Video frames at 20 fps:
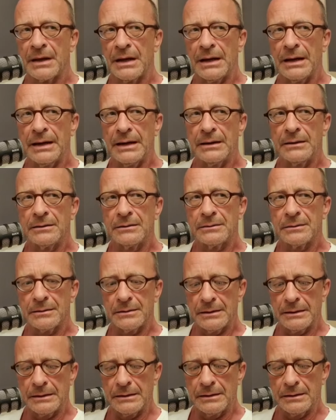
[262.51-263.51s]
And
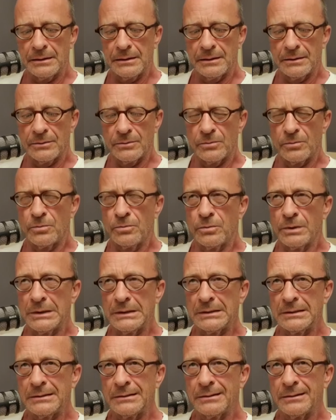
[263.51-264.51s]

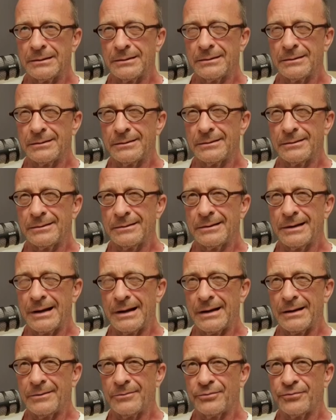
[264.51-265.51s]
one
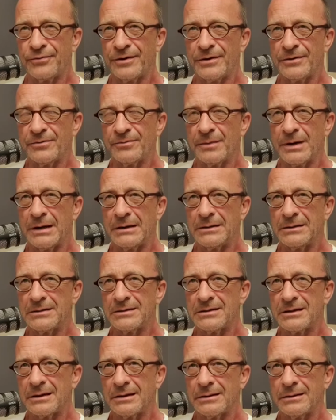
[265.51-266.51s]
guy, a friend of mine, he
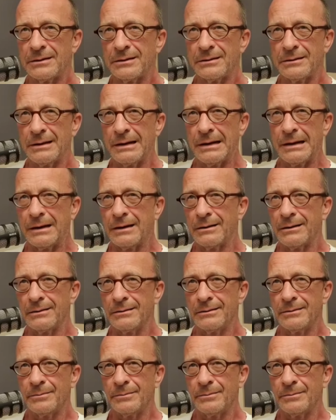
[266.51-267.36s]
said, yeah,